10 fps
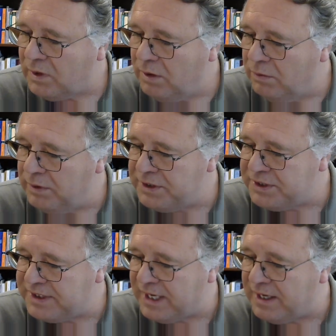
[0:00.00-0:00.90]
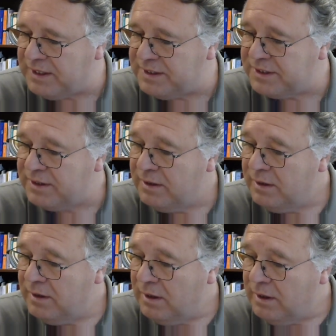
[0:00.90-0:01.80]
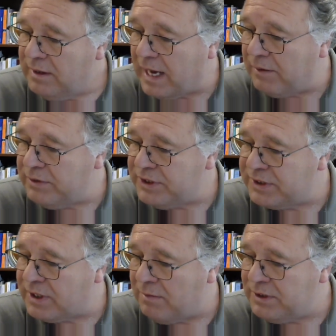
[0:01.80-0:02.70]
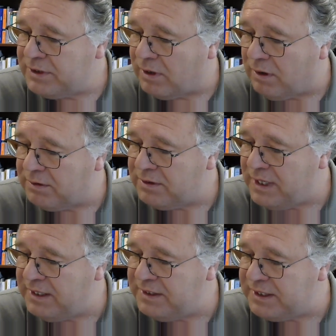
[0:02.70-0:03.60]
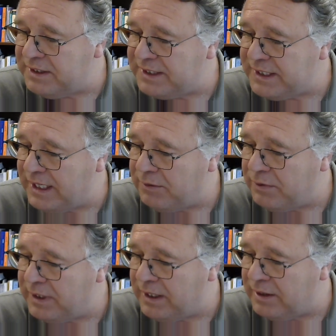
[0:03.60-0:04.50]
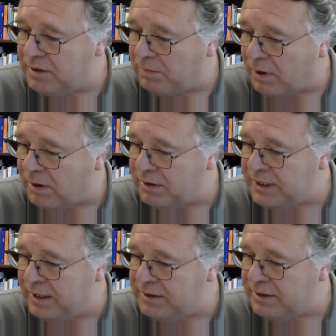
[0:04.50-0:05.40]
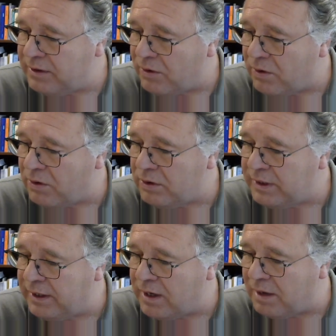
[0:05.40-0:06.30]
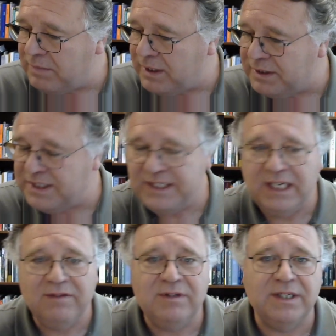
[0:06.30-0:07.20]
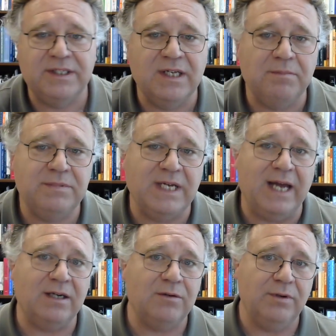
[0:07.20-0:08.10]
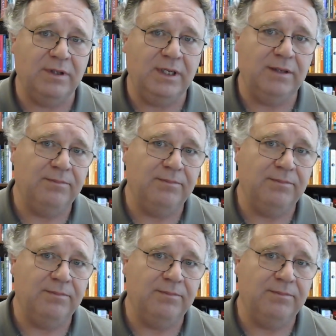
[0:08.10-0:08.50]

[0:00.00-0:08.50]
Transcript: which says, that which is common to all things and is equally and apart and in the whole cannot be conceived except adequately.